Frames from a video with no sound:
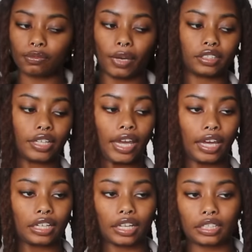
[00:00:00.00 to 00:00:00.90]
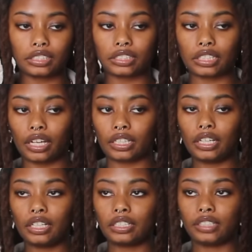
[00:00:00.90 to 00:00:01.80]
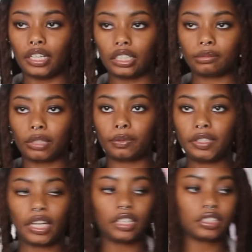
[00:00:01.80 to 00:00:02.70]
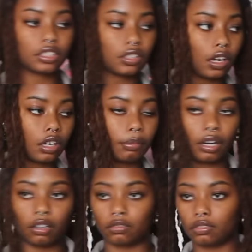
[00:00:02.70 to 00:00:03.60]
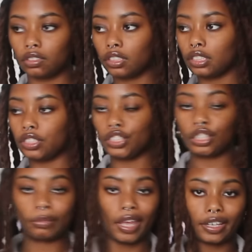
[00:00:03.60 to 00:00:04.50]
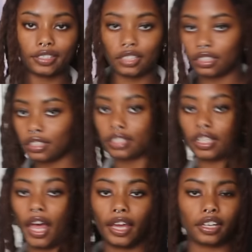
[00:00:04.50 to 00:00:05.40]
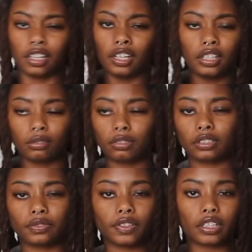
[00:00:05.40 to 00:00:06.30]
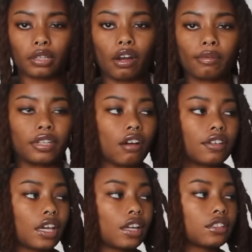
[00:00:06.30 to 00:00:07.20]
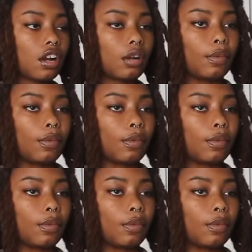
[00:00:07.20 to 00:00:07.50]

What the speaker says: with my dad, like, it's just like, damn, like, we can't just talk about gymnastics. Like, what the fuck? Like, why we always gotta talk